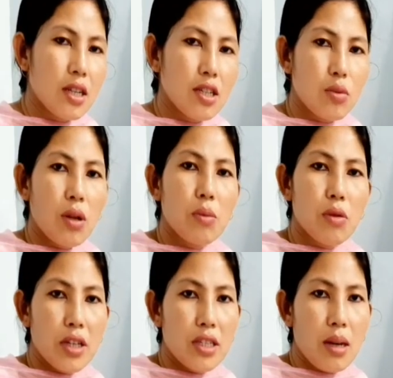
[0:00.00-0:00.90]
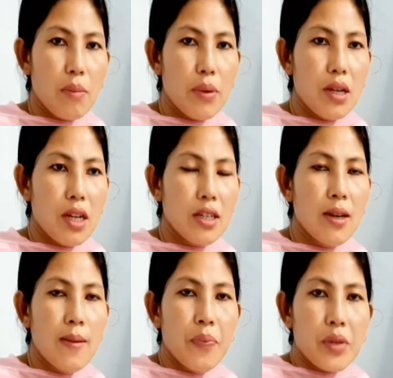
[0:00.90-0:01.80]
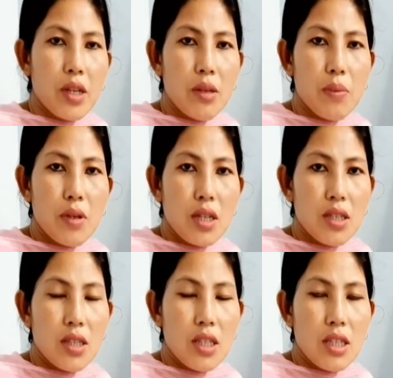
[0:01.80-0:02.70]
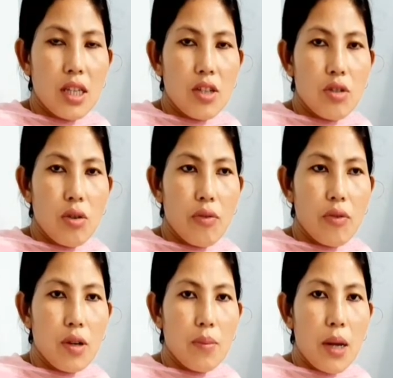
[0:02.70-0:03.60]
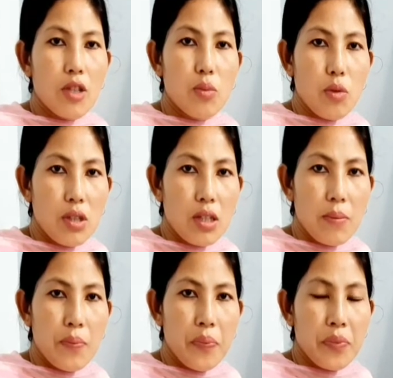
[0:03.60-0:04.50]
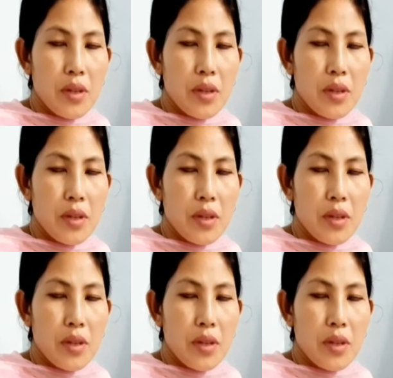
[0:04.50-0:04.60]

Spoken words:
There is one more example, like reproduction in case of plasmodium,